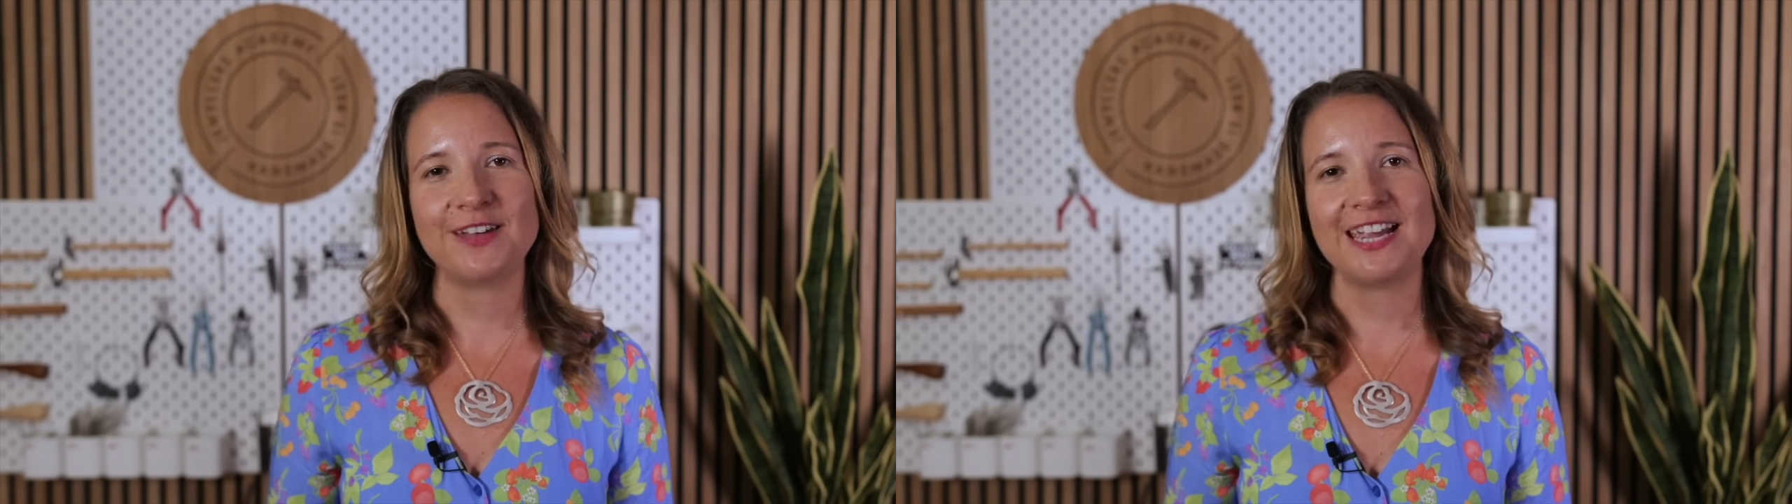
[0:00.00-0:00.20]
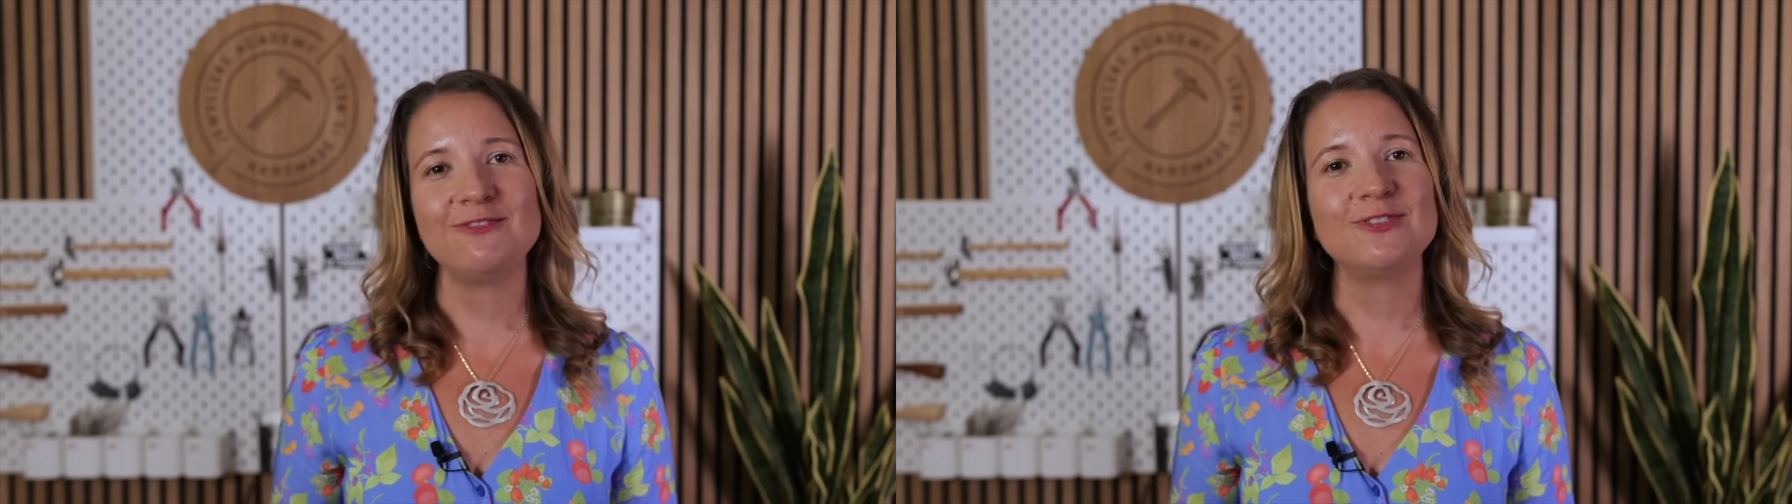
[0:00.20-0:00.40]

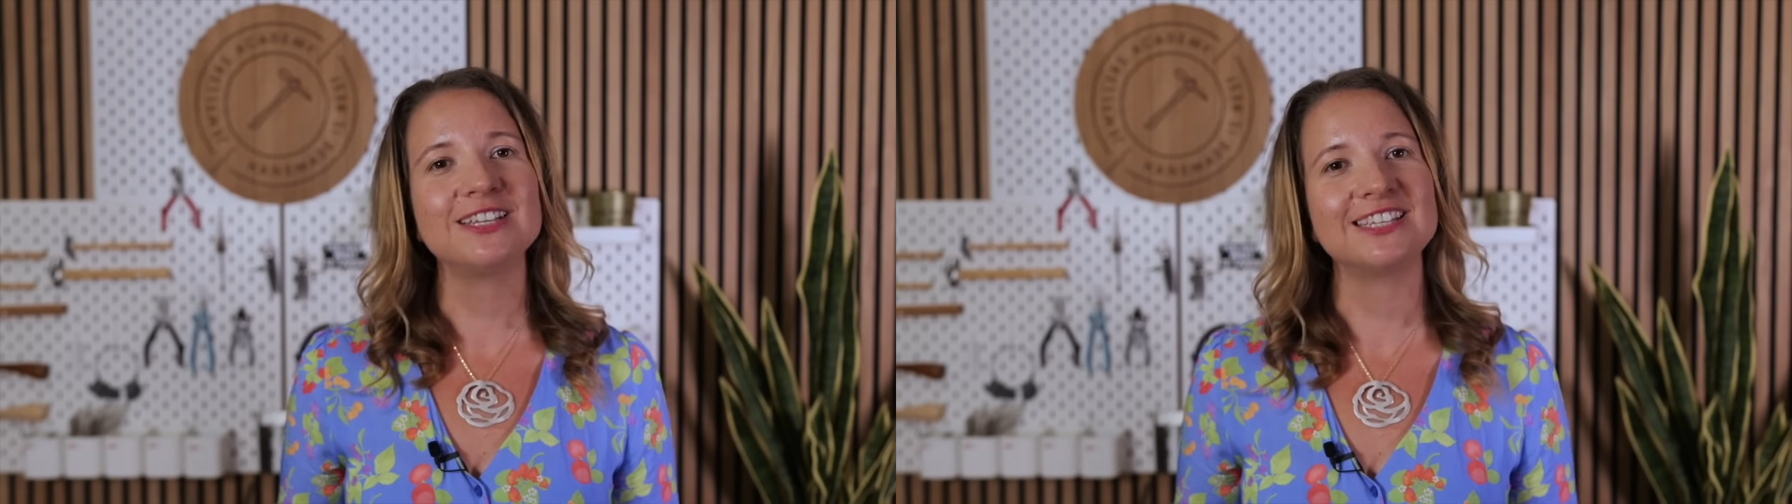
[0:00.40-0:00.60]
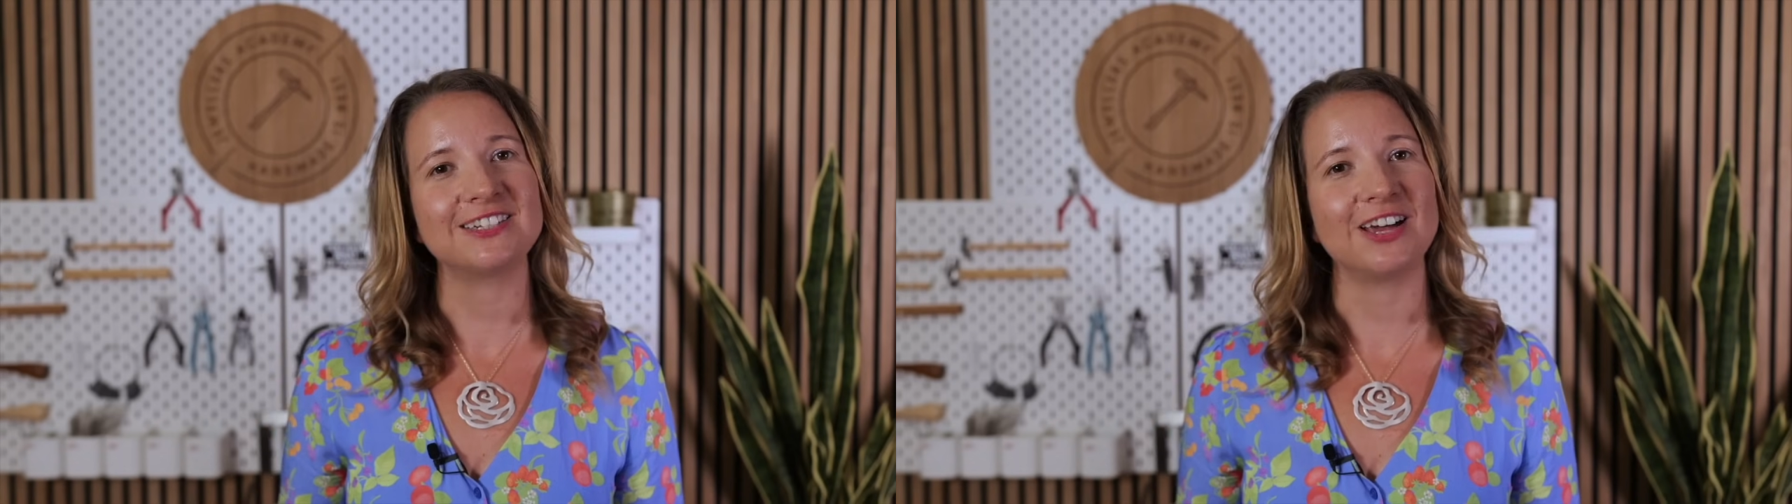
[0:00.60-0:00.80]

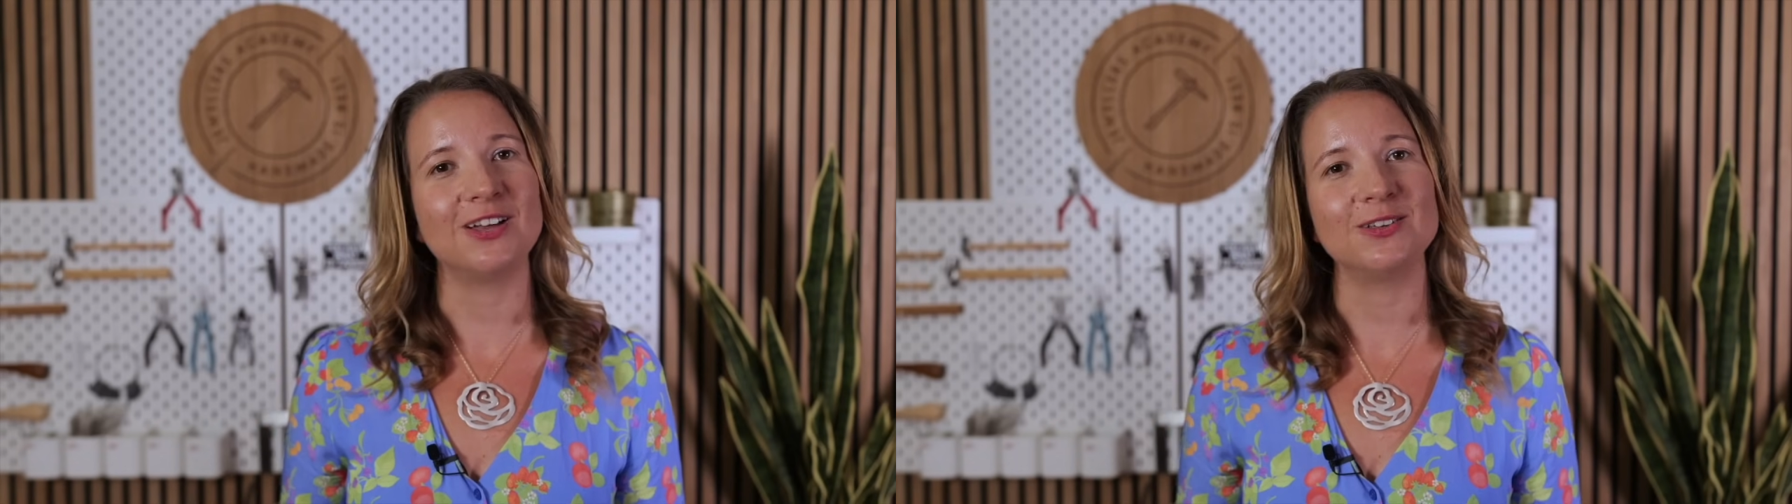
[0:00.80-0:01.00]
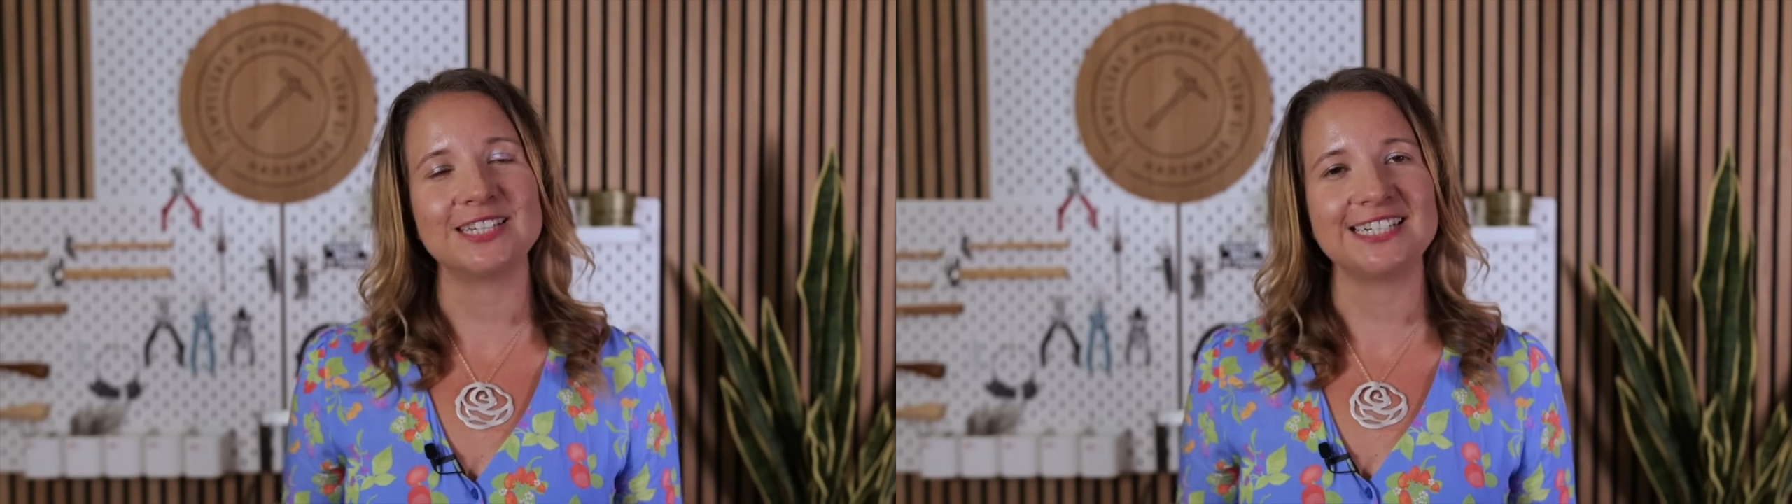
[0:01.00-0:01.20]
favorite
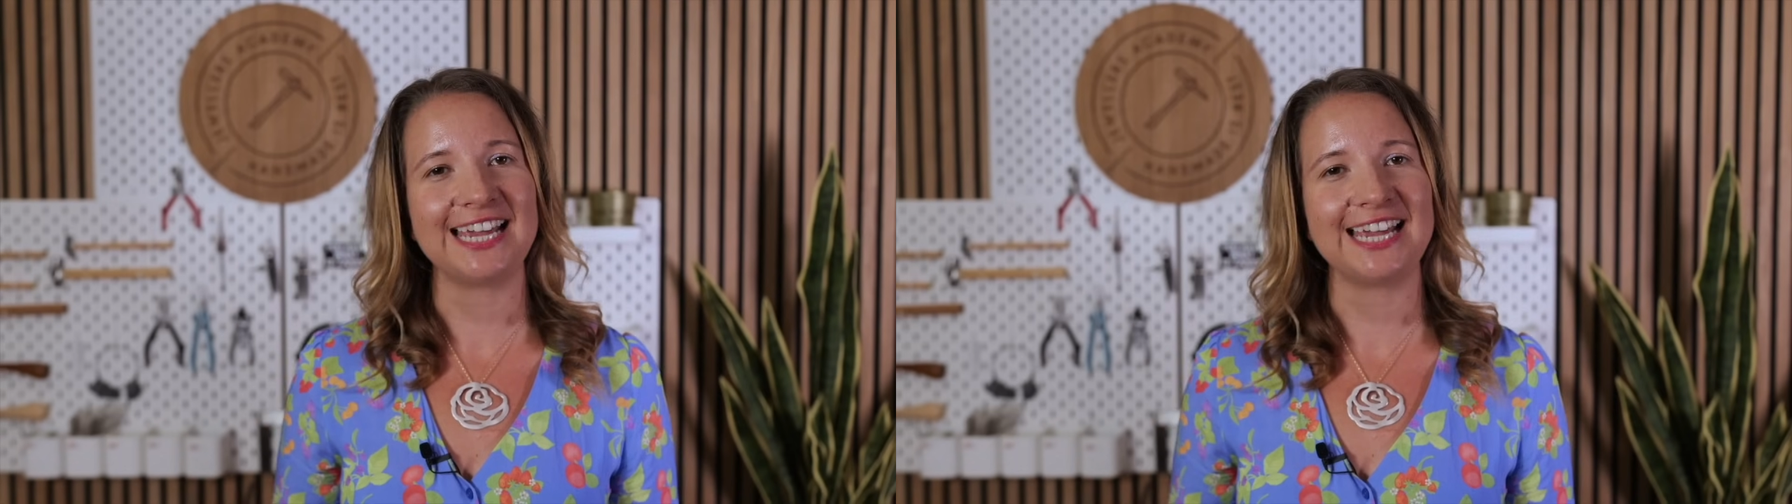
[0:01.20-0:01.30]
styles and